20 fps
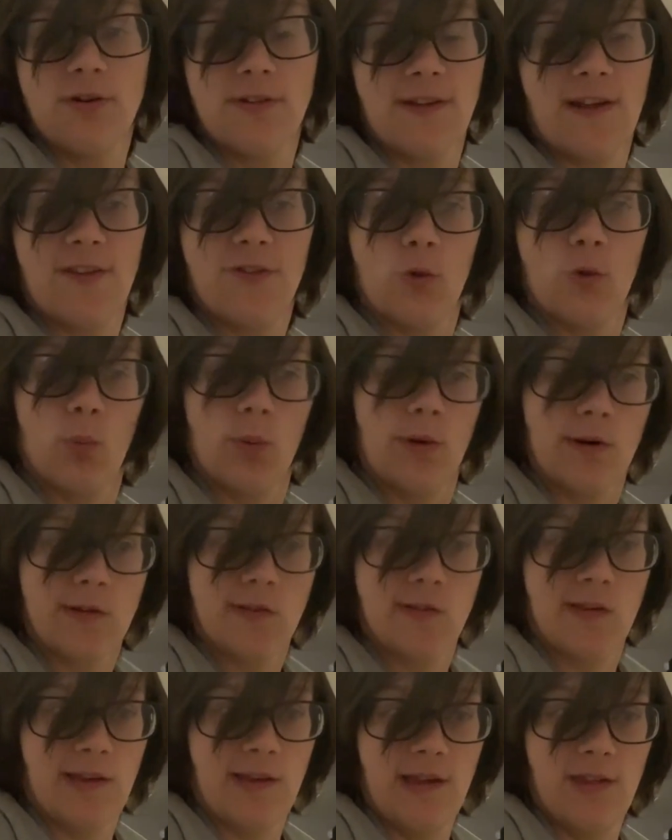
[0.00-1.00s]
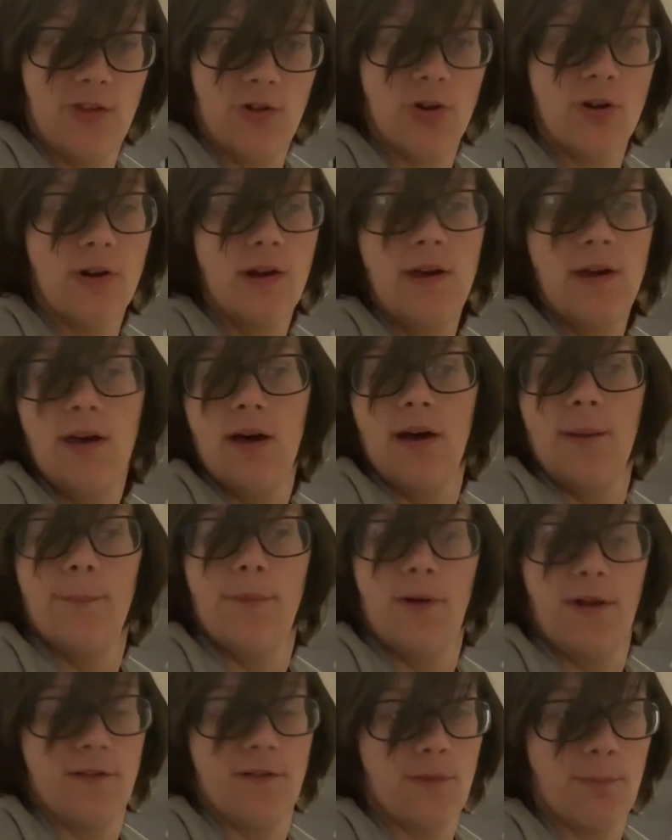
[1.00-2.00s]
It's not the worst thing either
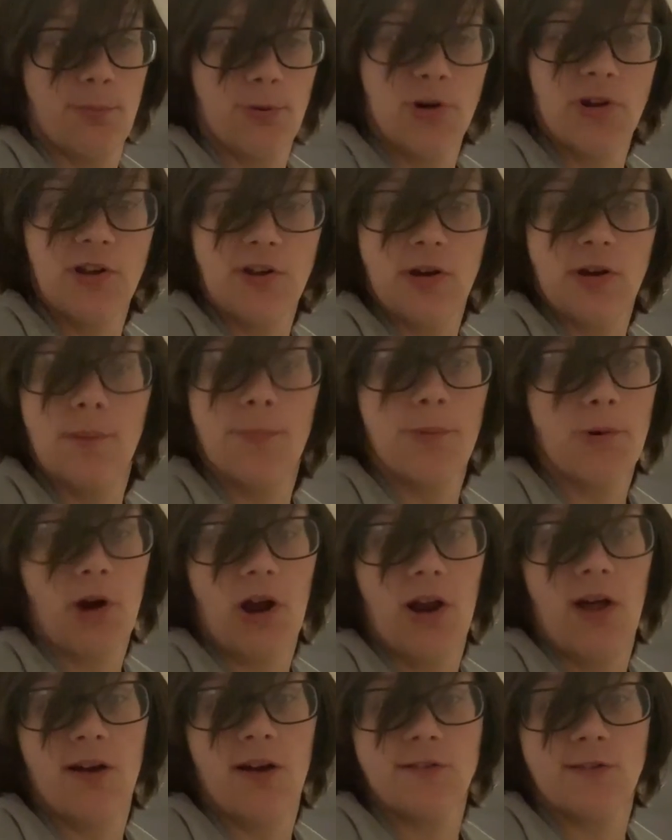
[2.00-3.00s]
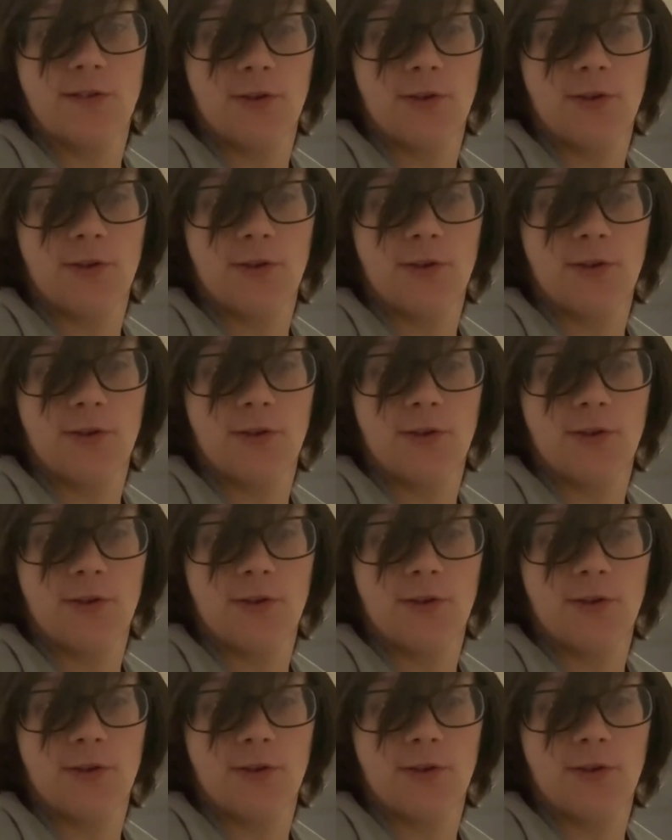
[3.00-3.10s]
but it's a pretty good product.